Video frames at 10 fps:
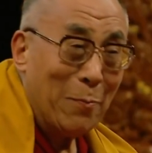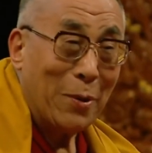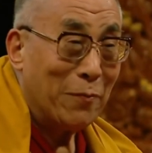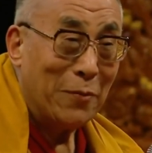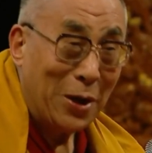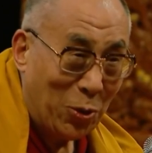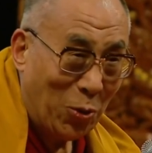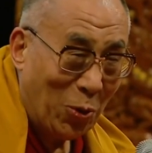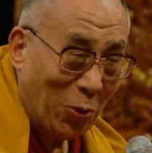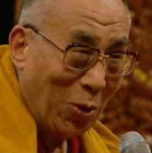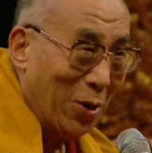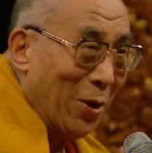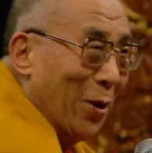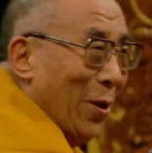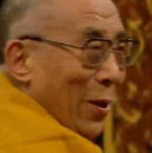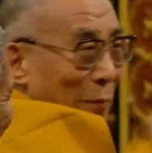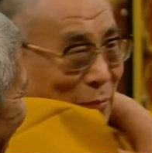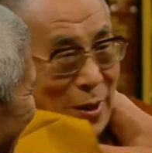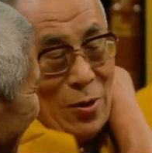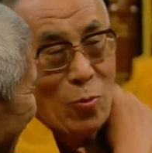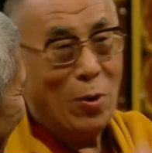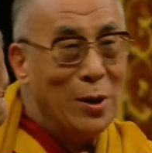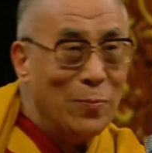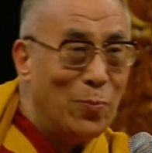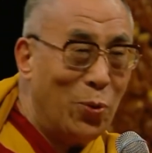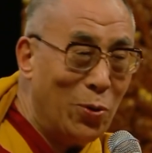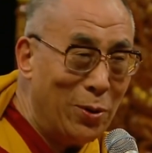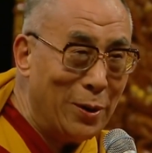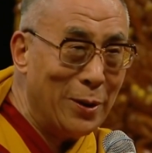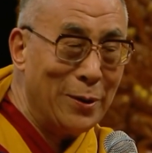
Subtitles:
But very cold. Then one poor